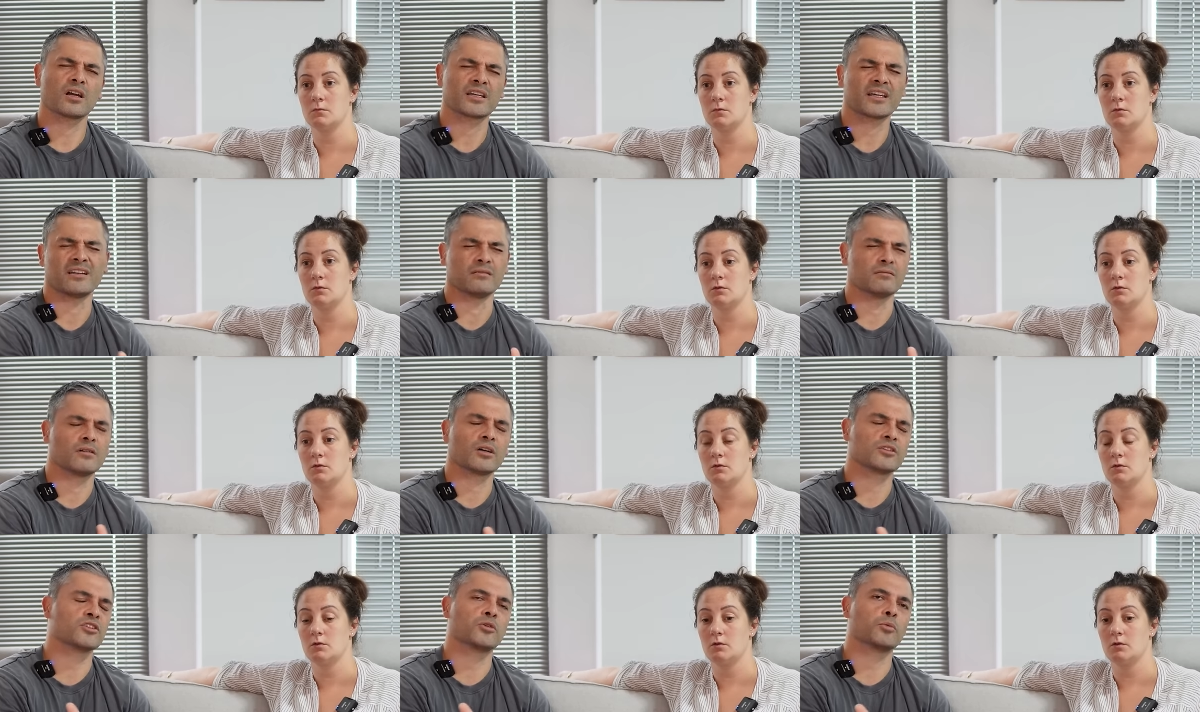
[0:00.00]
Speaker 1: Again,
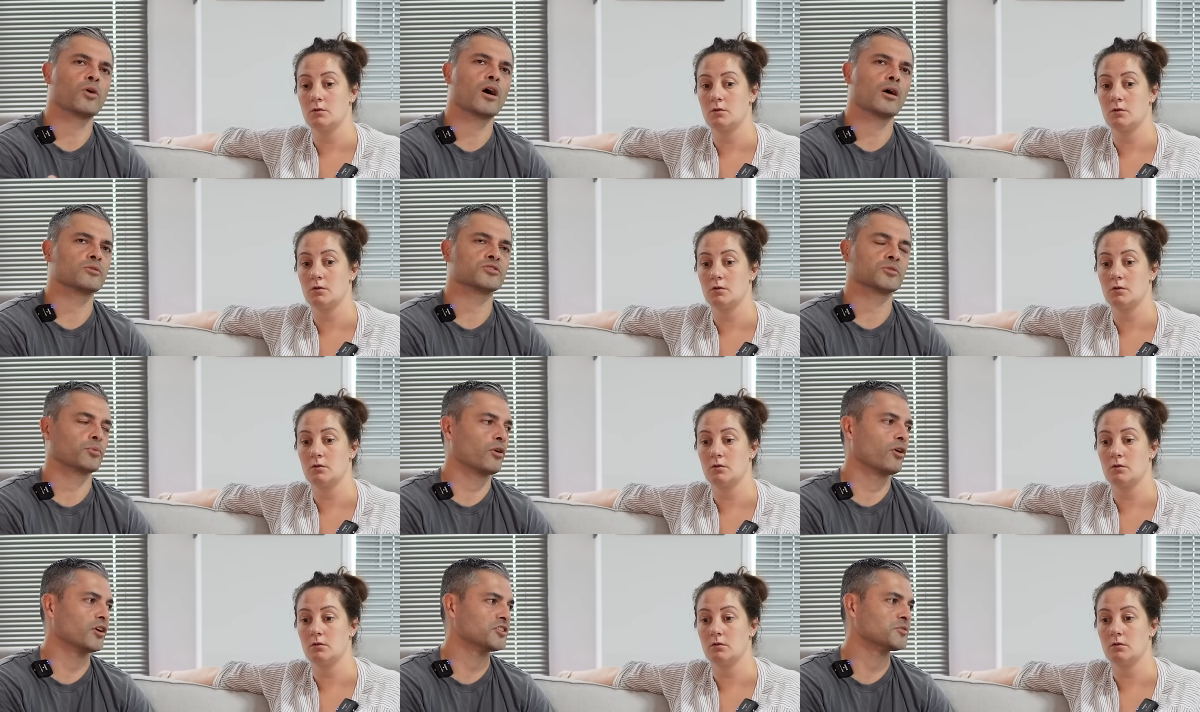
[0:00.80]
I don't know why I was
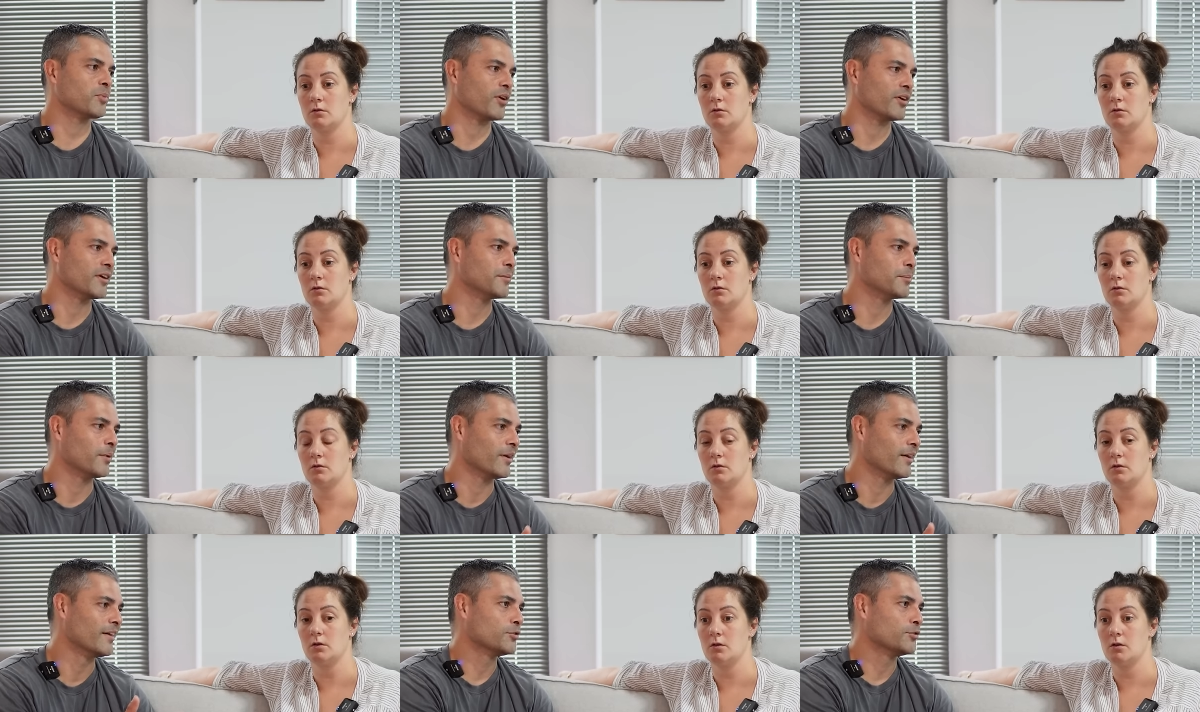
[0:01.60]
surprised by it,
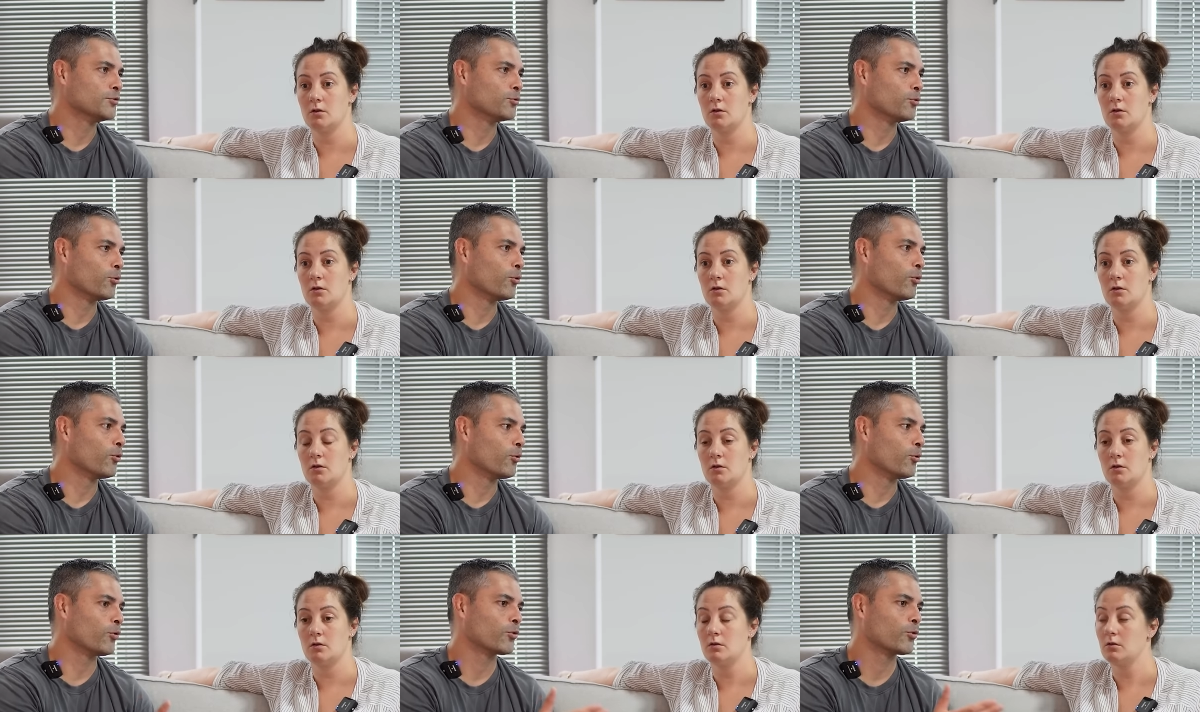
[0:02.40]
but yeah.
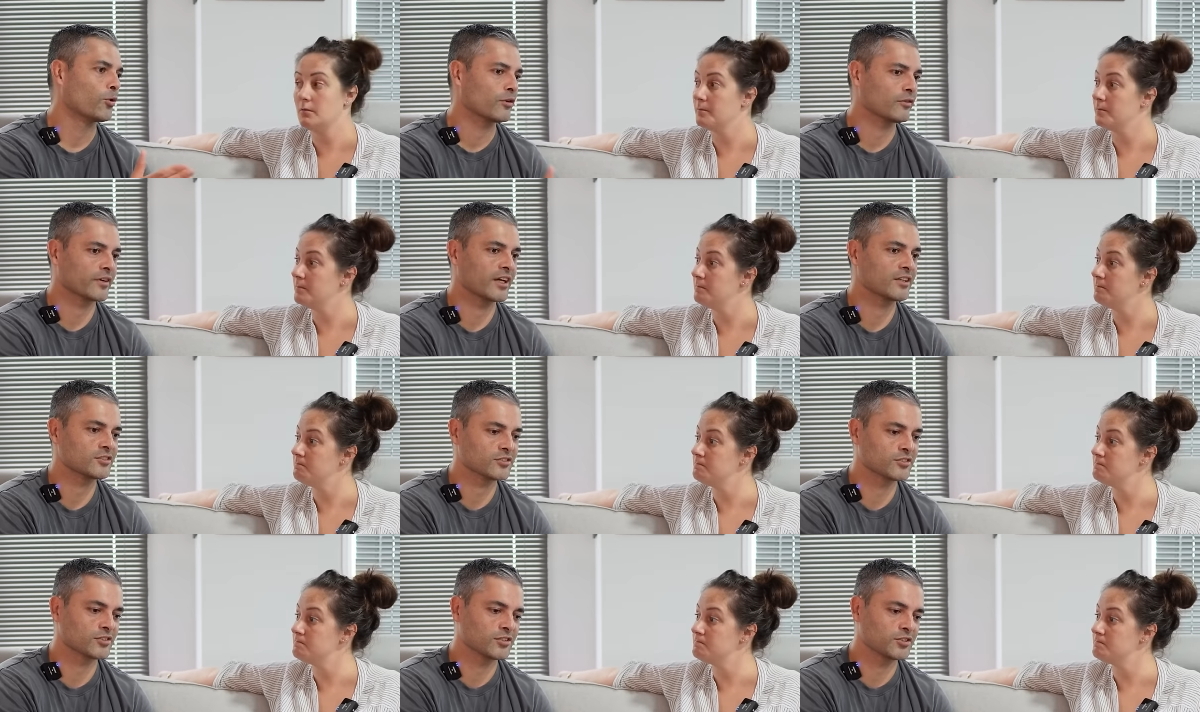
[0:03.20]
your
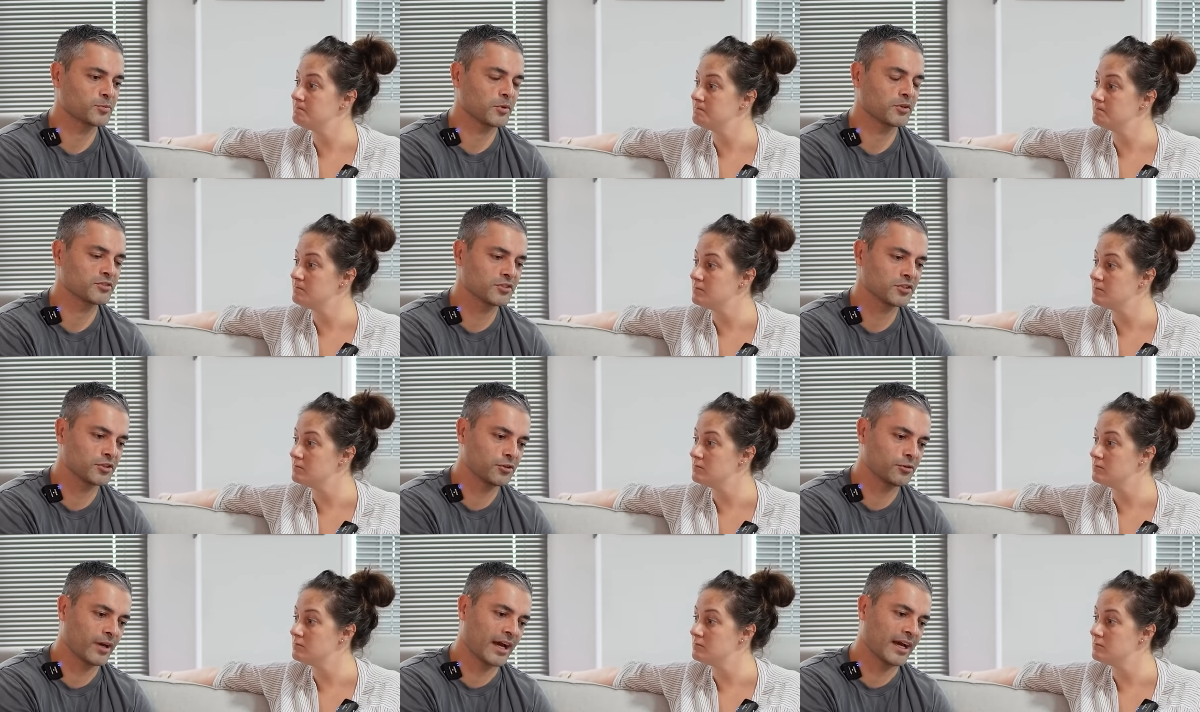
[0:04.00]
qualifications and experience that
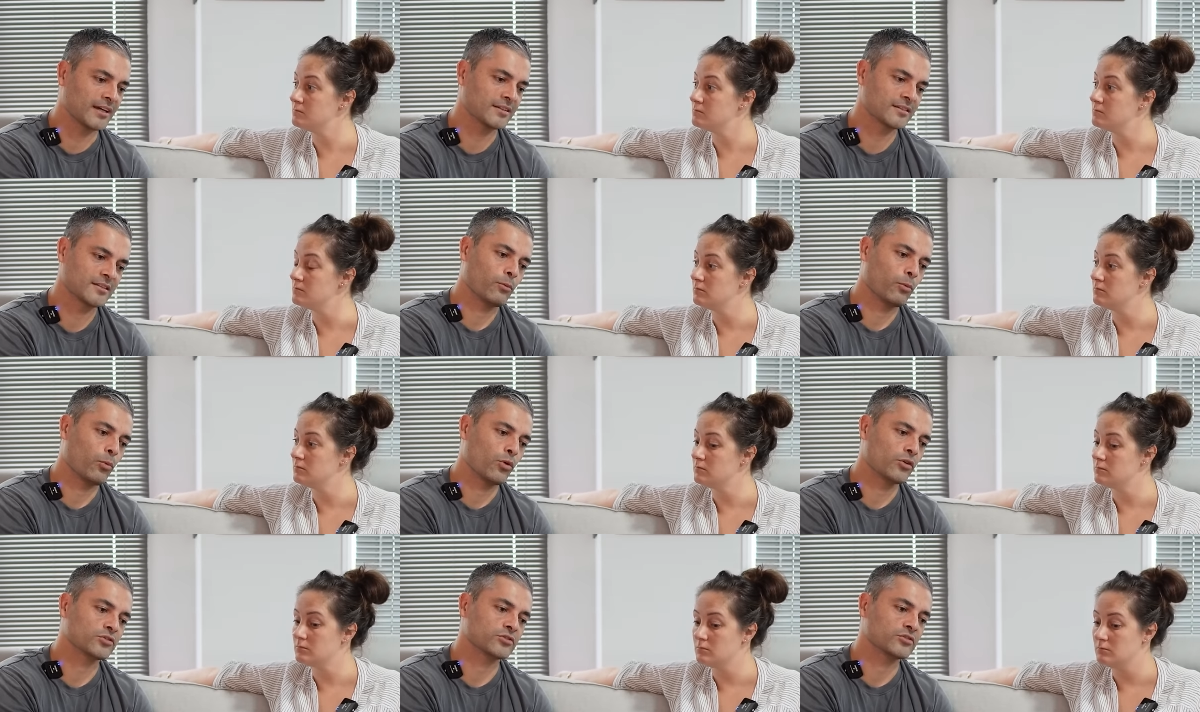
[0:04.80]
you had
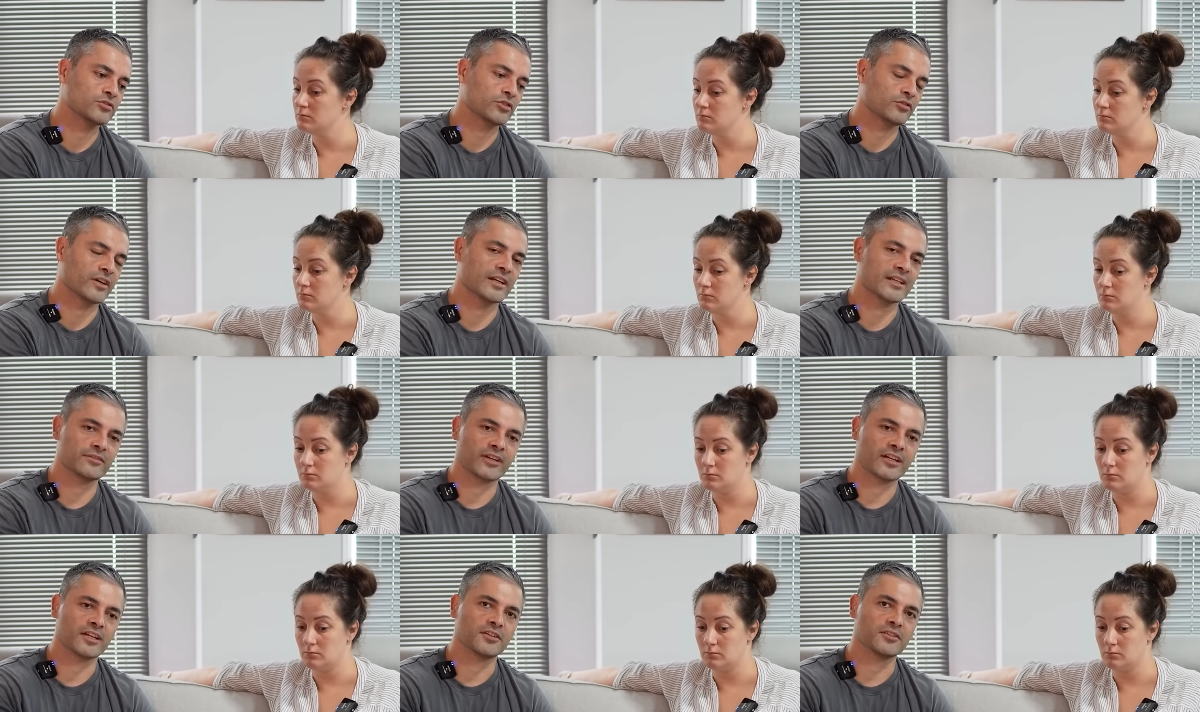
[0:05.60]
wasn't directly
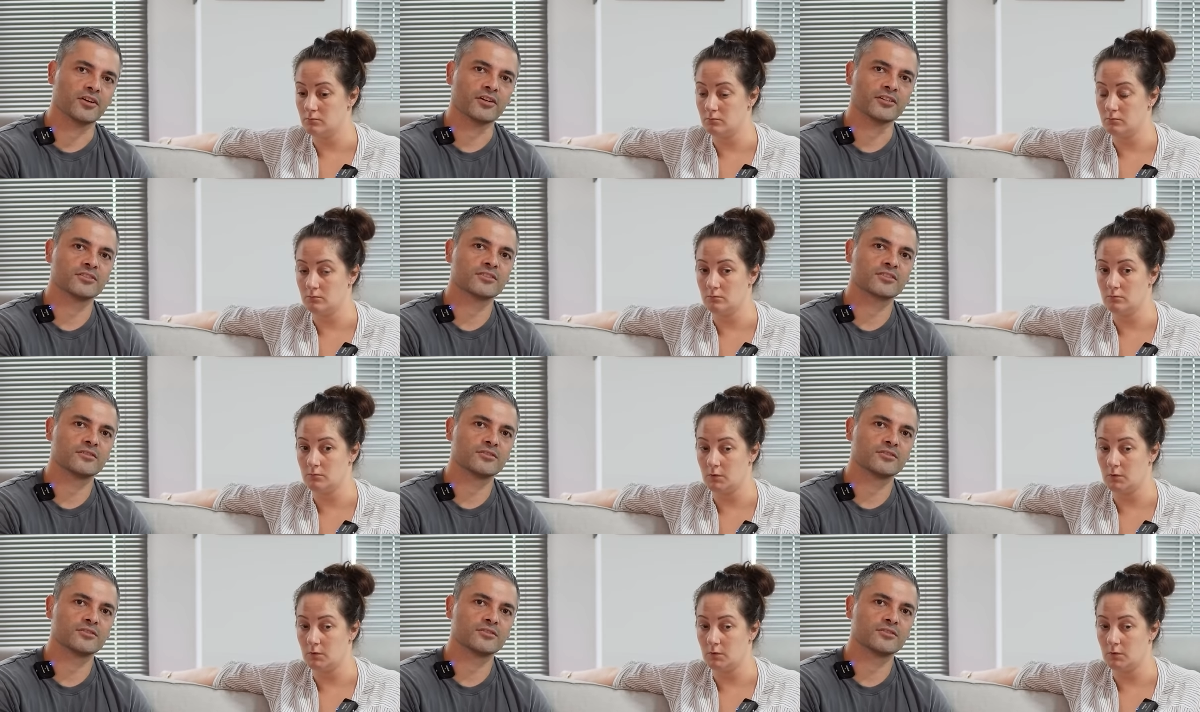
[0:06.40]
recognised.